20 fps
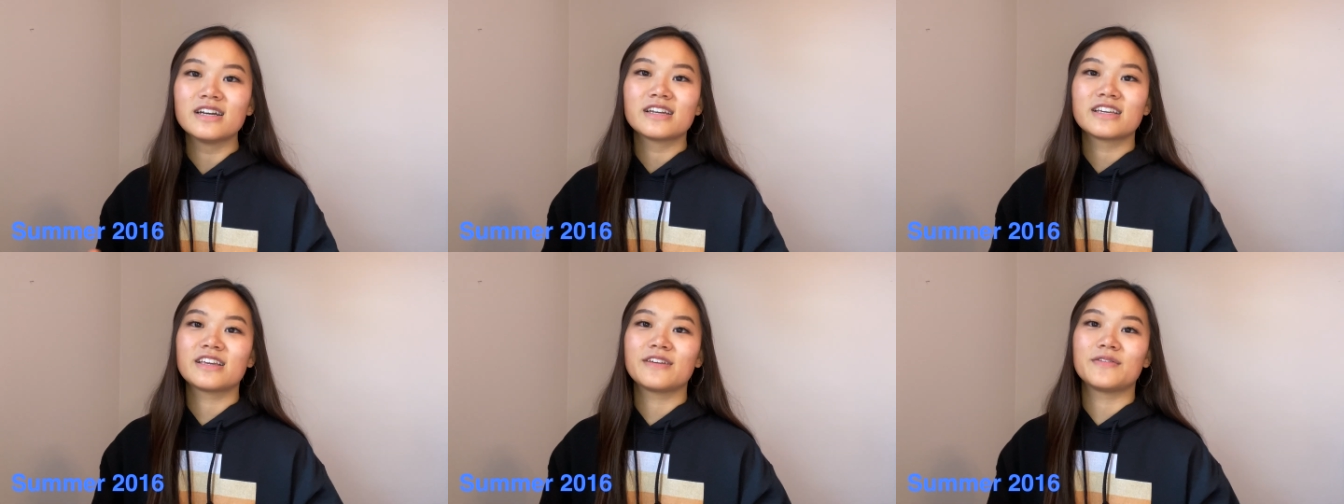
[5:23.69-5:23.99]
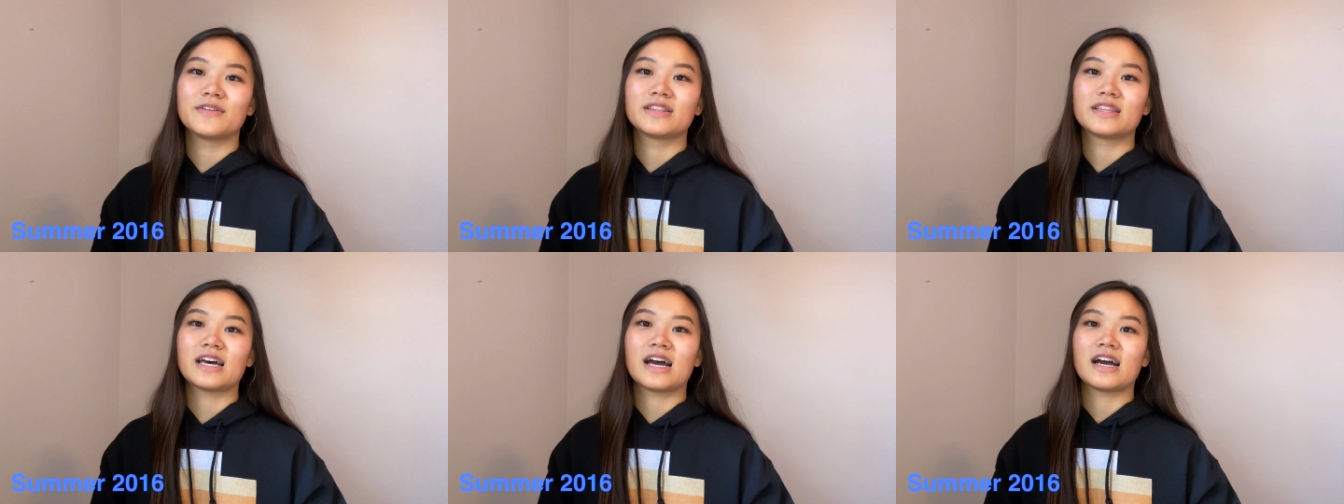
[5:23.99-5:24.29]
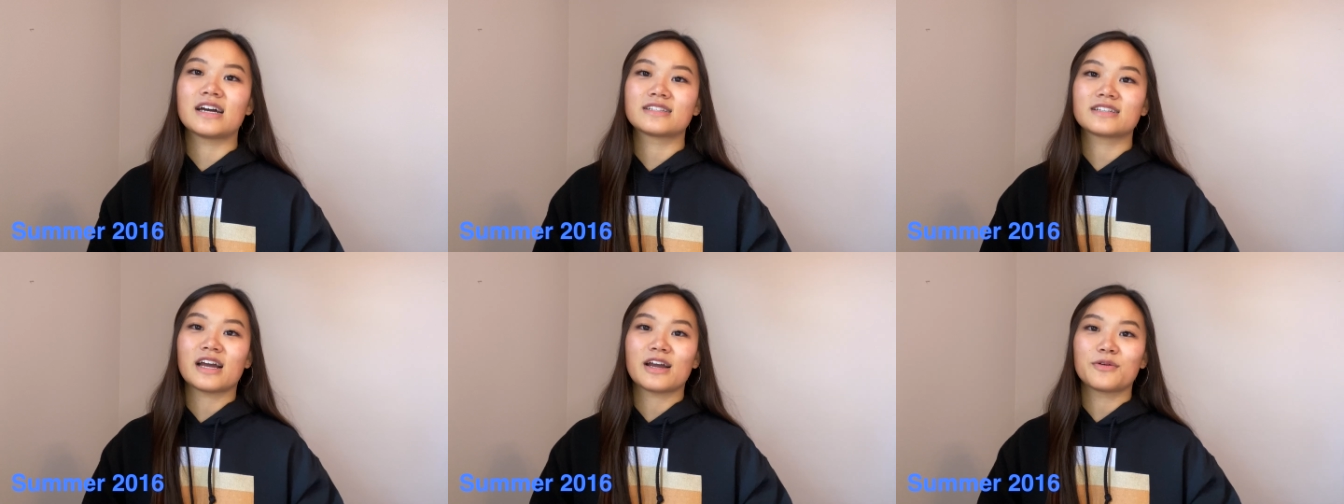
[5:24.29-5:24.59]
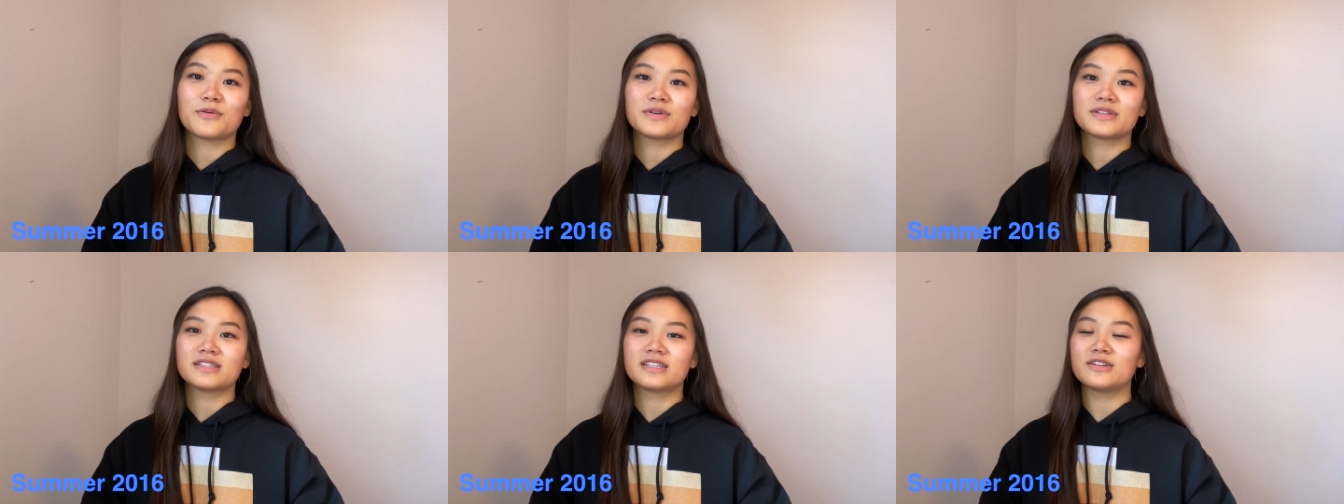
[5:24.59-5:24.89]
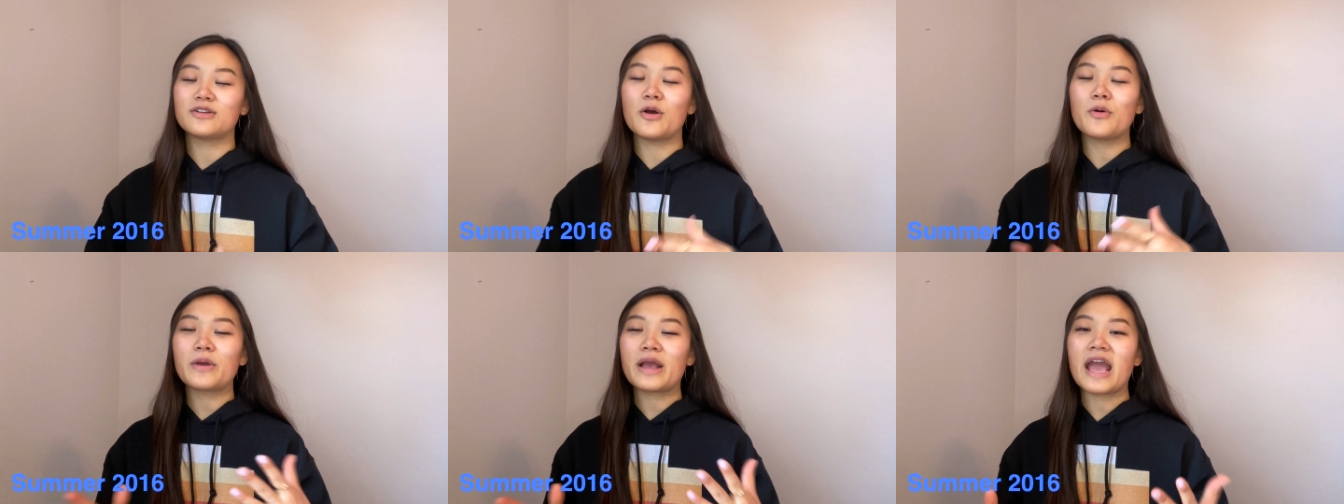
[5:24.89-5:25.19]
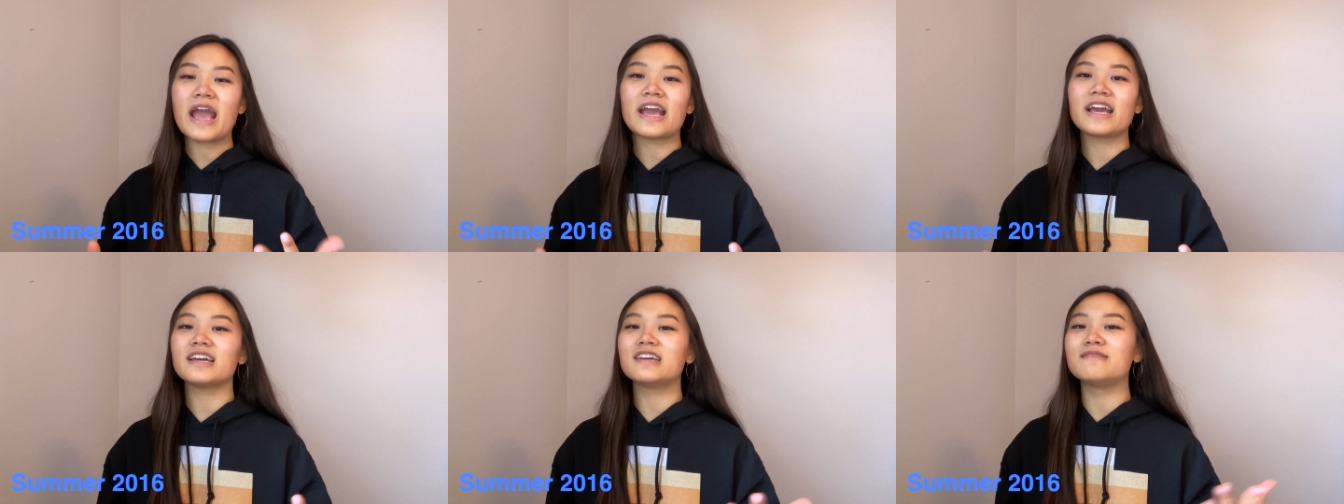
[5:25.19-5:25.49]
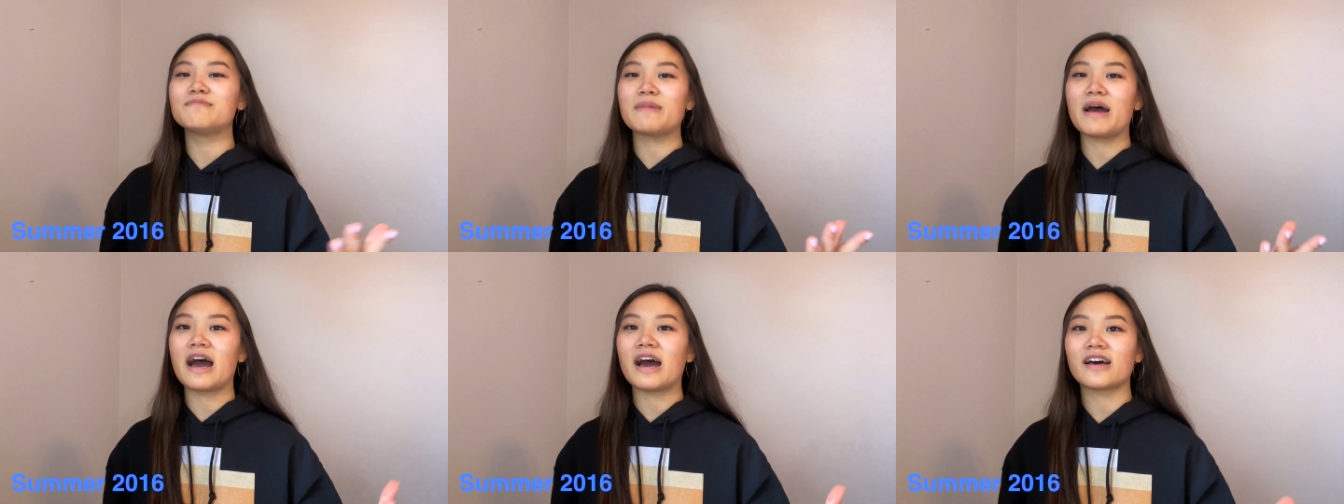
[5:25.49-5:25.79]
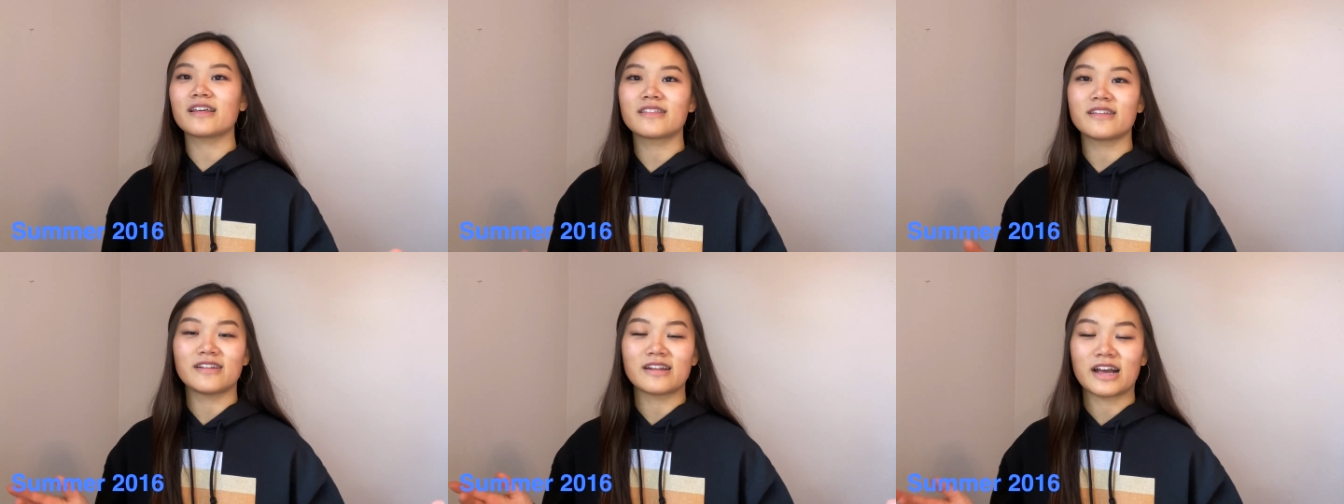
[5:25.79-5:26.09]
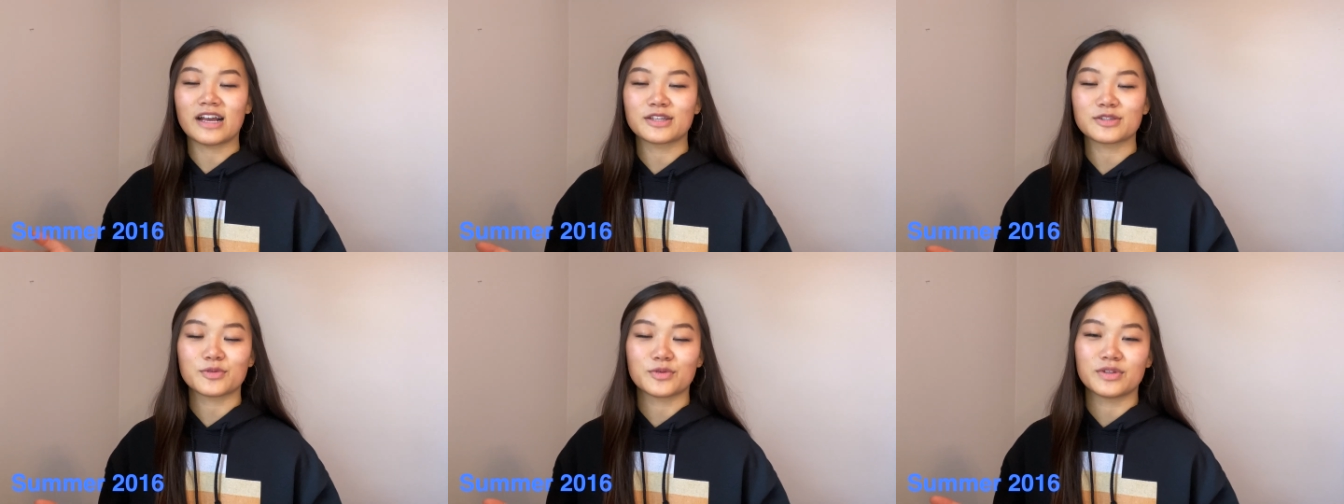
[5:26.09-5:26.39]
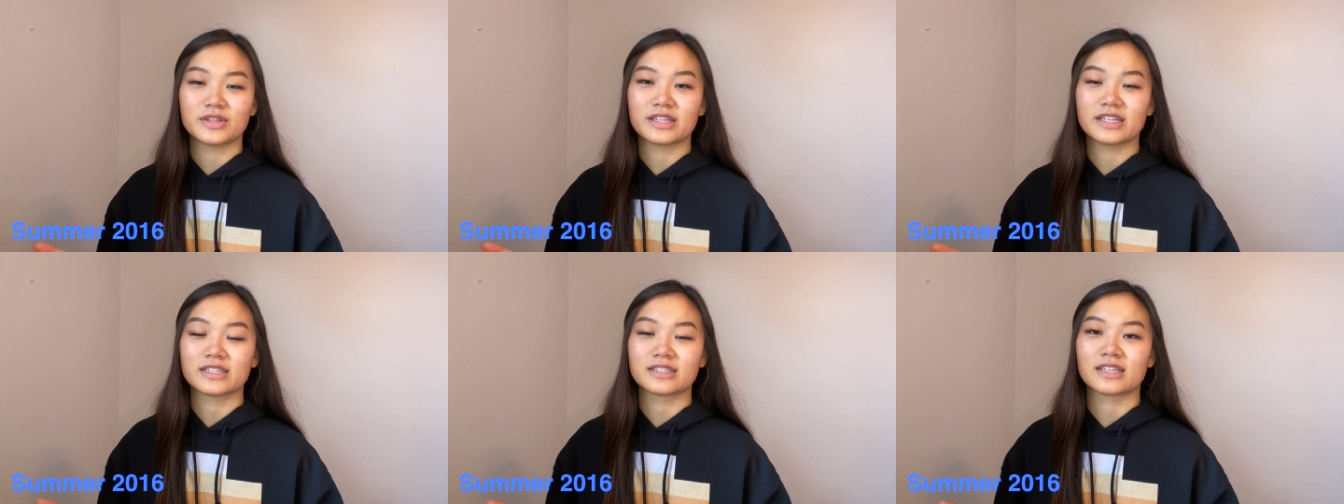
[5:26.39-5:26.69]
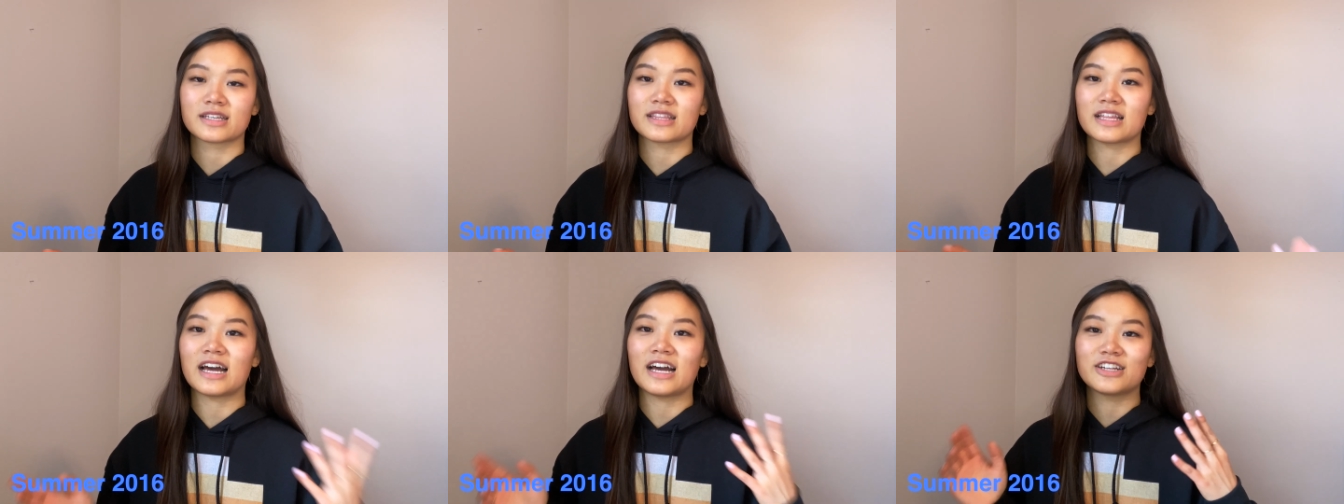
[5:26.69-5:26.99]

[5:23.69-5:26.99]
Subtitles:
given that I always did okay in math in high school and things like that.